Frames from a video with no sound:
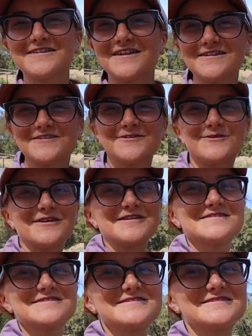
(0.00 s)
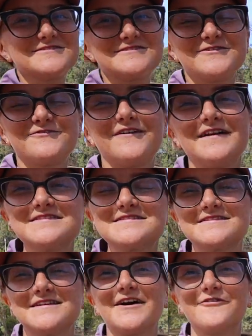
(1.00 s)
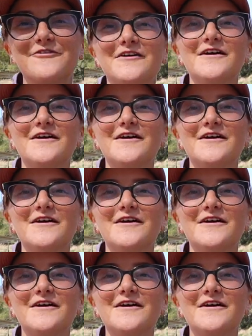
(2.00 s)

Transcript: get your horse to do fun stuff.